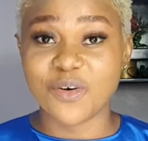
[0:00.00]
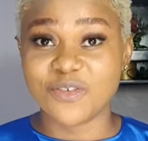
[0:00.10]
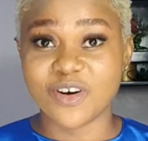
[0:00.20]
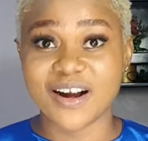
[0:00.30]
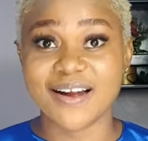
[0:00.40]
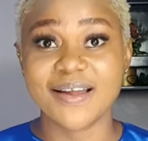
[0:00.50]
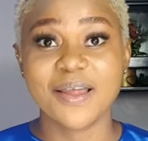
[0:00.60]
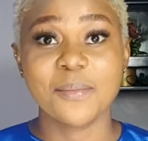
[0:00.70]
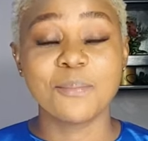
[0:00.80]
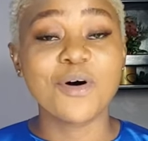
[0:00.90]
offer
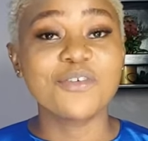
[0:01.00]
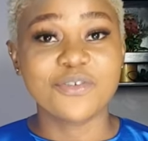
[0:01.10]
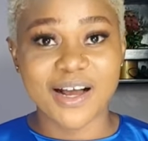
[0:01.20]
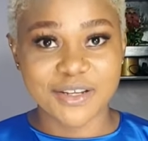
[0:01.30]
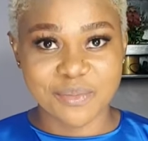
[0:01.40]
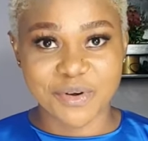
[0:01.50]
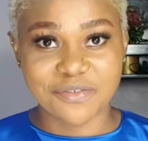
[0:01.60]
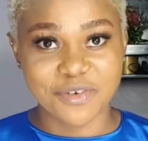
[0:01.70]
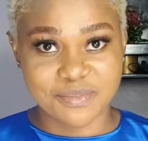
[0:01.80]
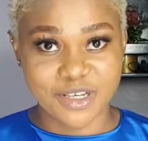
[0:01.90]
more valuable
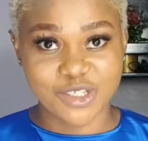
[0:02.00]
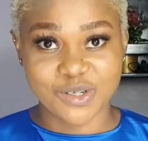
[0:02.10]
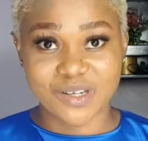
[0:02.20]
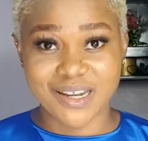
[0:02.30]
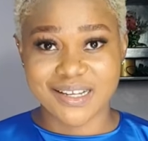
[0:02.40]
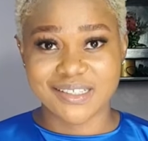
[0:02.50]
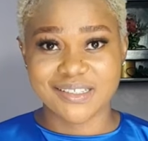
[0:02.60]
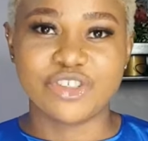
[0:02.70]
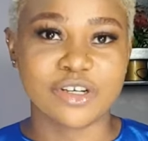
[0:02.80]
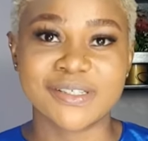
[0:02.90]
information than
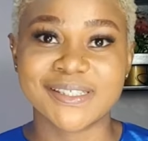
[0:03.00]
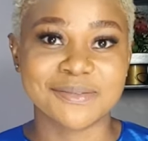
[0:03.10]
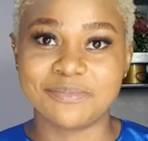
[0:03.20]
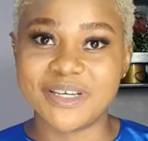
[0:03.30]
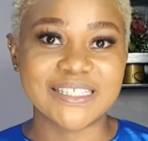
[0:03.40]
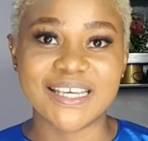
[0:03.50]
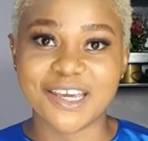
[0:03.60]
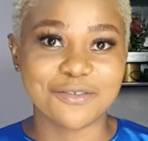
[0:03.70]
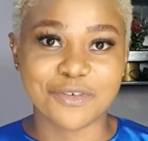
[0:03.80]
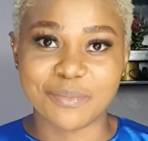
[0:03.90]
just basic
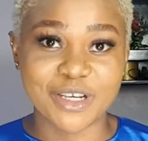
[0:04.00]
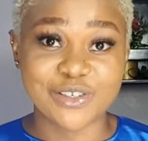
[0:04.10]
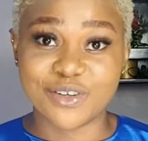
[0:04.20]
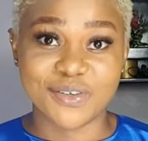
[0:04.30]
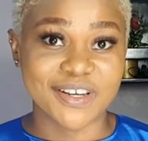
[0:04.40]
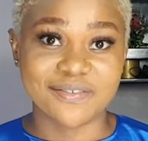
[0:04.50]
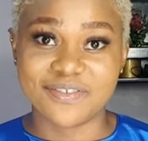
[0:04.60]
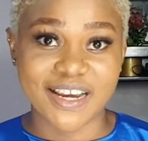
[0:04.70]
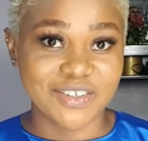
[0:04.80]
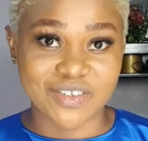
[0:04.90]
information you can
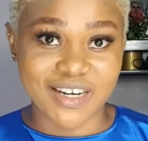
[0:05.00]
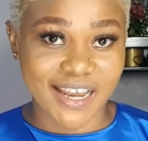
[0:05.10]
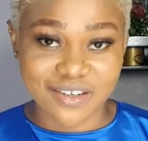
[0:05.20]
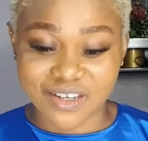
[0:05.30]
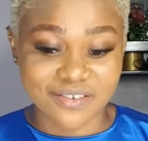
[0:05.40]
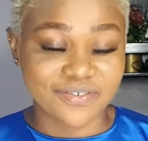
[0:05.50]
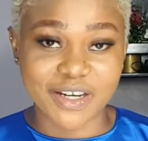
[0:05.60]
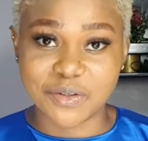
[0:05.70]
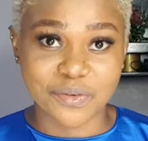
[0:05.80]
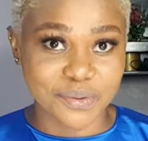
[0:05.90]
find online, you can
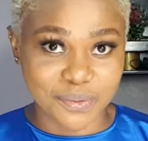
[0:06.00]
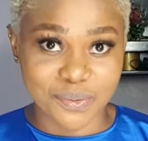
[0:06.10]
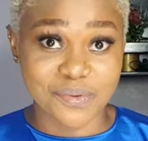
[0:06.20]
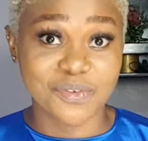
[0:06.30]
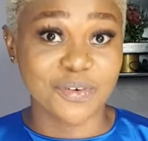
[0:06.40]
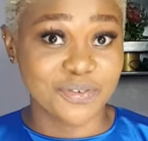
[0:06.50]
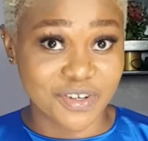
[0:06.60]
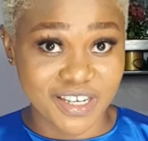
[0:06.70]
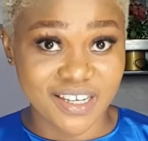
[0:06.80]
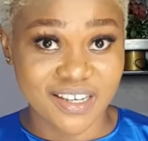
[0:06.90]
find on Google for
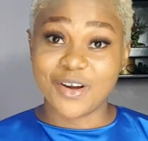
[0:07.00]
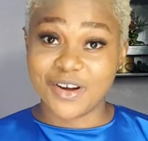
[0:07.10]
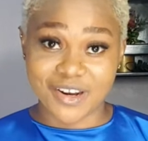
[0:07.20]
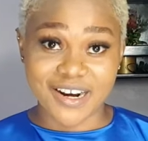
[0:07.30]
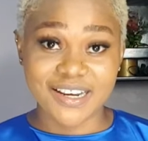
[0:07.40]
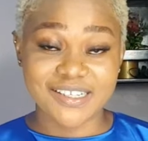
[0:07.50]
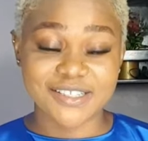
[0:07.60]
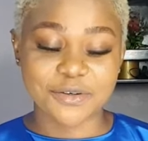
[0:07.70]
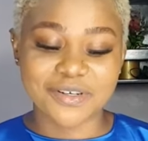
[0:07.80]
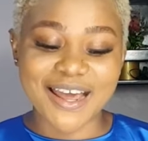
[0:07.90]
free. All right,
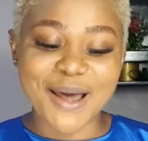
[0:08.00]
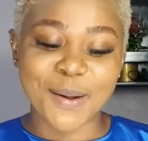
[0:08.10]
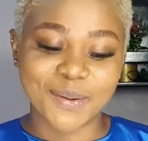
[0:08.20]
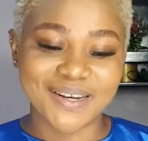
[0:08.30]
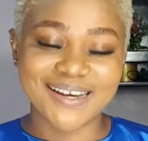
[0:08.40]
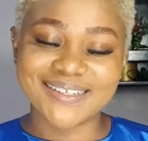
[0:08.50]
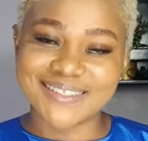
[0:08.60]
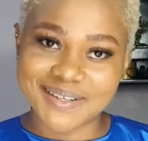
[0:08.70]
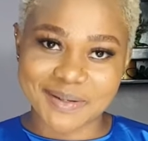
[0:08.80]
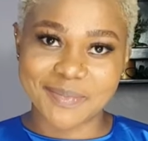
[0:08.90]
so now let's
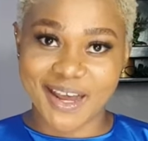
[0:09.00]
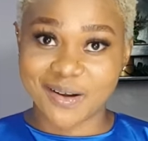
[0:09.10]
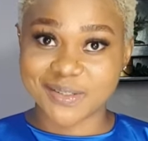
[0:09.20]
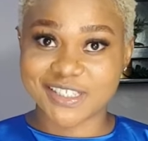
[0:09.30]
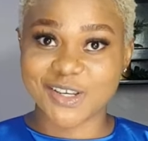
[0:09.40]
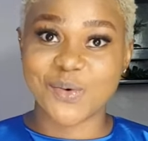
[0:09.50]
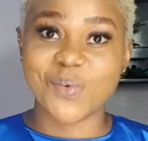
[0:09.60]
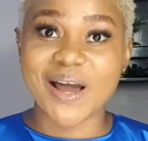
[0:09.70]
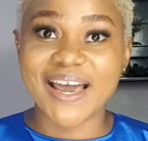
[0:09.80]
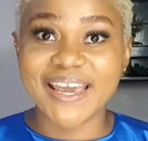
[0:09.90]
talk about
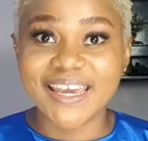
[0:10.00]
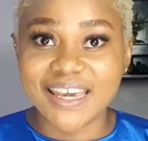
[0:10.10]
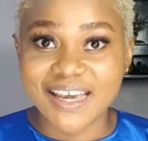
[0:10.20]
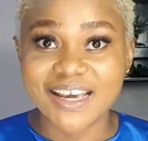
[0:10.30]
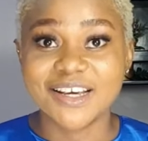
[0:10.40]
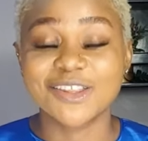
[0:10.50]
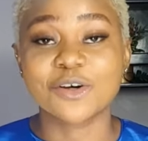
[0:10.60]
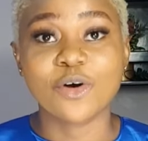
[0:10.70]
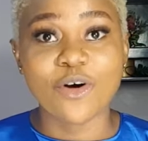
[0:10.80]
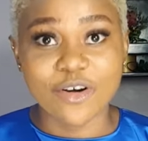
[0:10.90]
why the
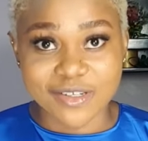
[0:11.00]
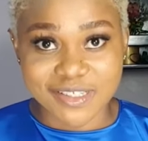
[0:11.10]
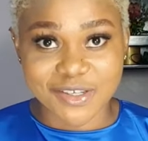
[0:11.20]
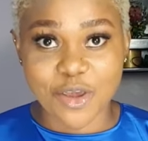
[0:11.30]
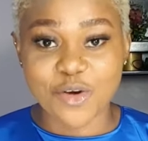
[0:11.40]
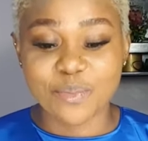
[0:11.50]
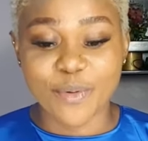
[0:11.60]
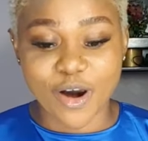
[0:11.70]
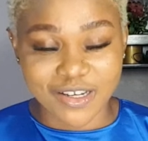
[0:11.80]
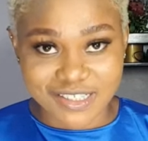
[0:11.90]
course you
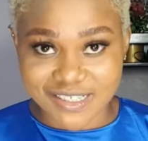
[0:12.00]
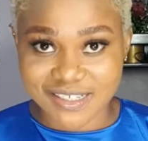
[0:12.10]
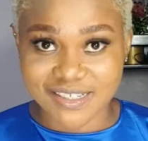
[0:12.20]
bought